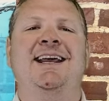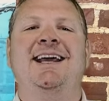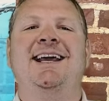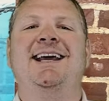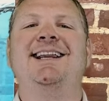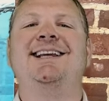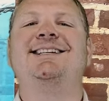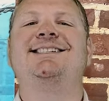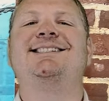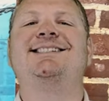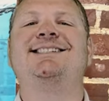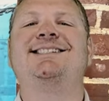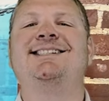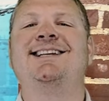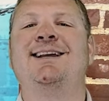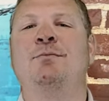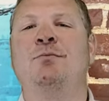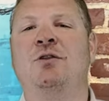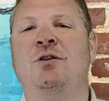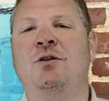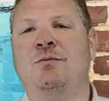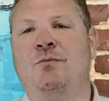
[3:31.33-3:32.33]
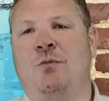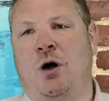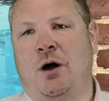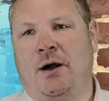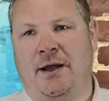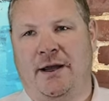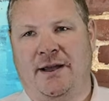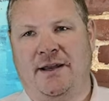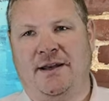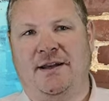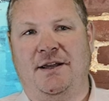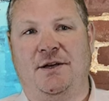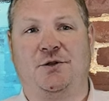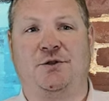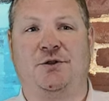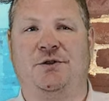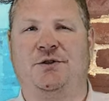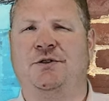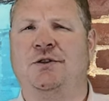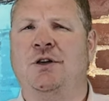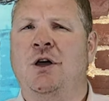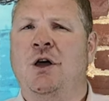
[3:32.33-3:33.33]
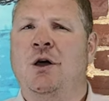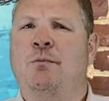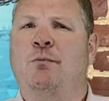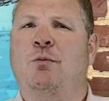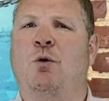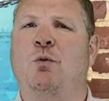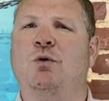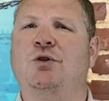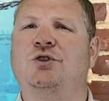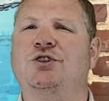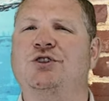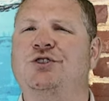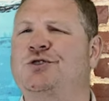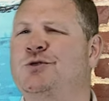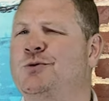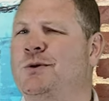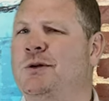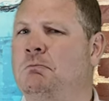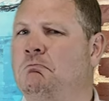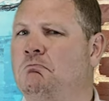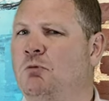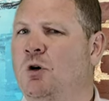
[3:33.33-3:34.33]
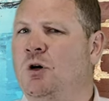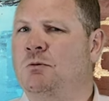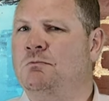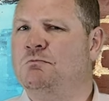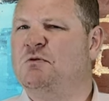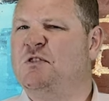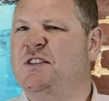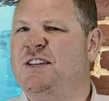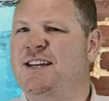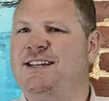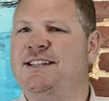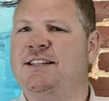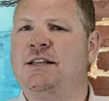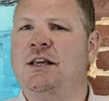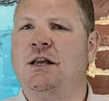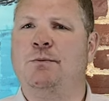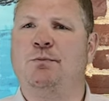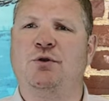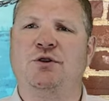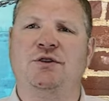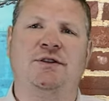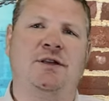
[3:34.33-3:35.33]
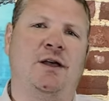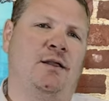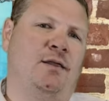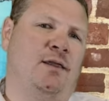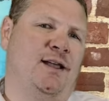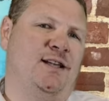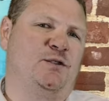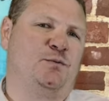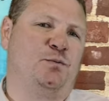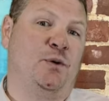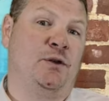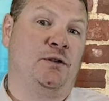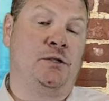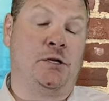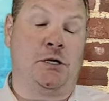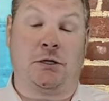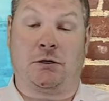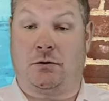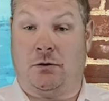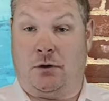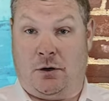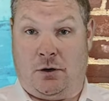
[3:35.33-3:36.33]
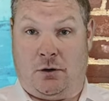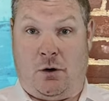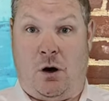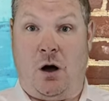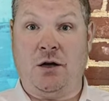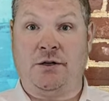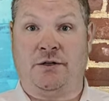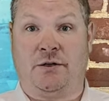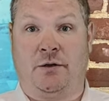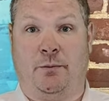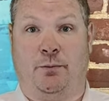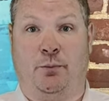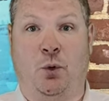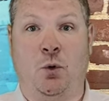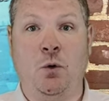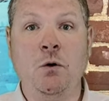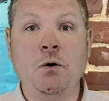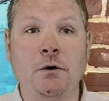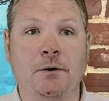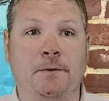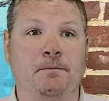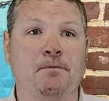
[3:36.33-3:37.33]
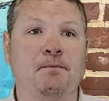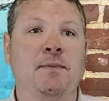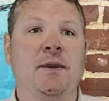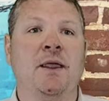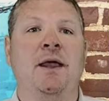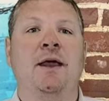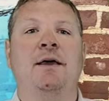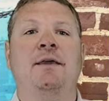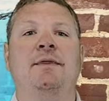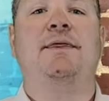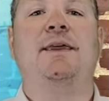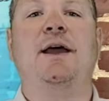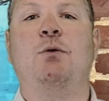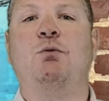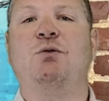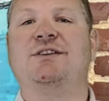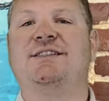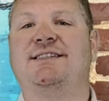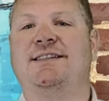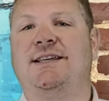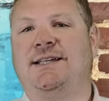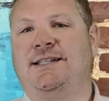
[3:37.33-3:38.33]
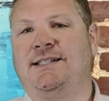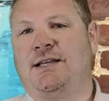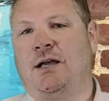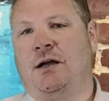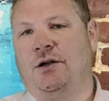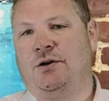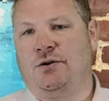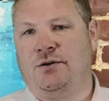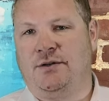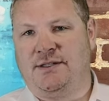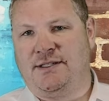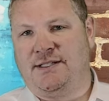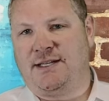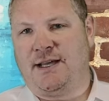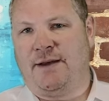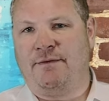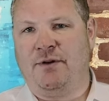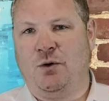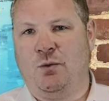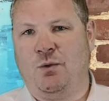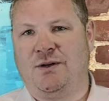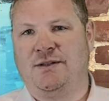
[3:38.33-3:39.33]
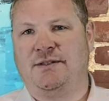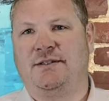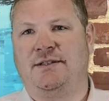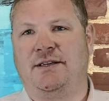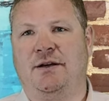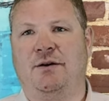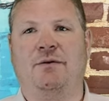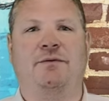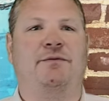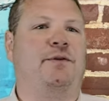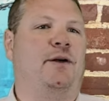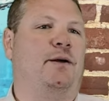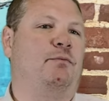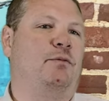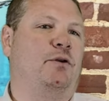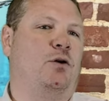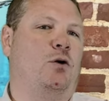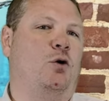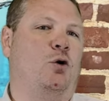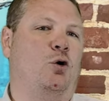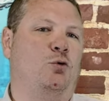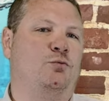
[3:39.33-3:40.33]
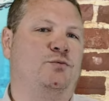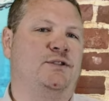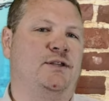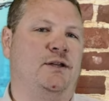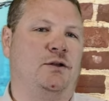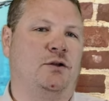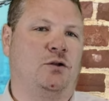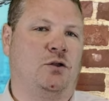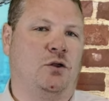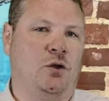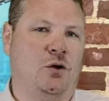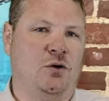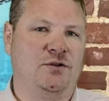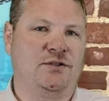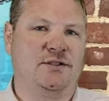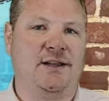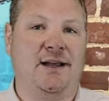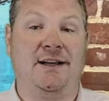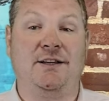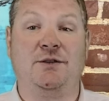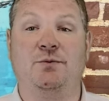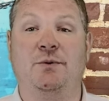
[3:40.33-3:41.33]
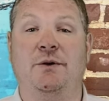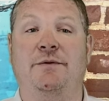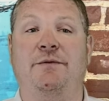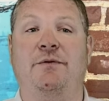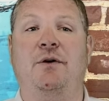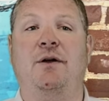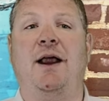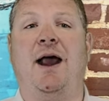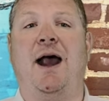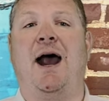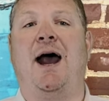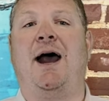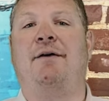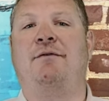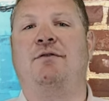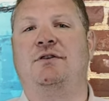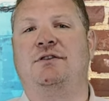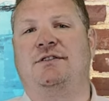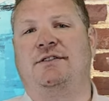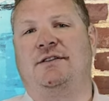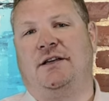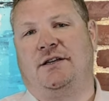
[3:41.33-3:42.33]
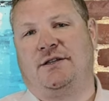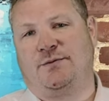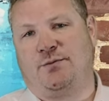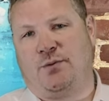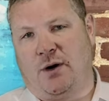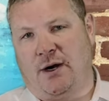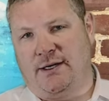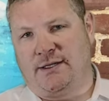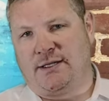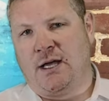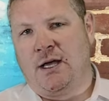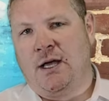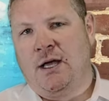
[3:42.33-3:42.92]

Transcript: it is similar market conditions, but we're just doing, well, 16% less business across the board. There were 671 single family homes that closed last week for an average sales price